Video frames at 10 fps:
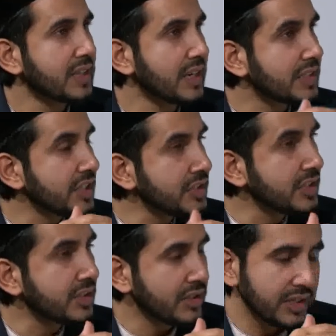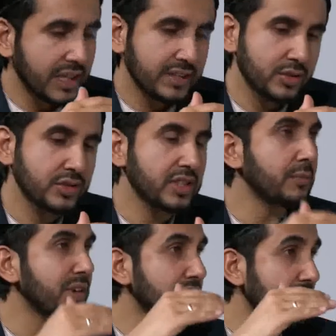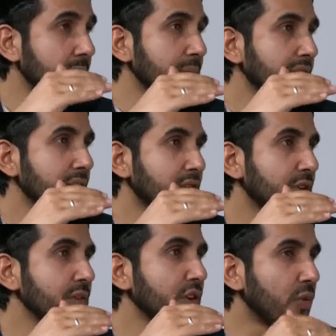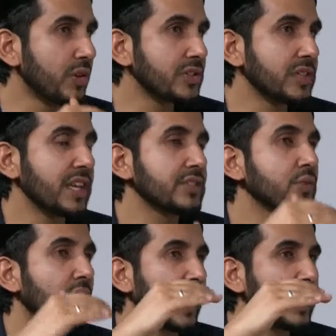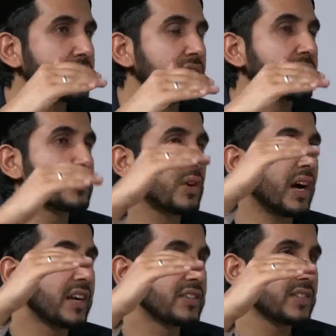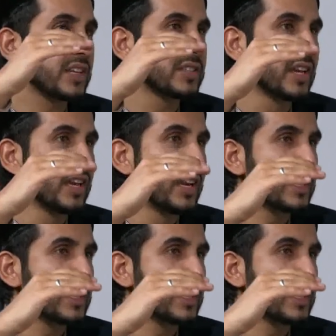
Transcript: that it teaches, it takes you step by step, from a lower stage to a higher stage to a higher stage,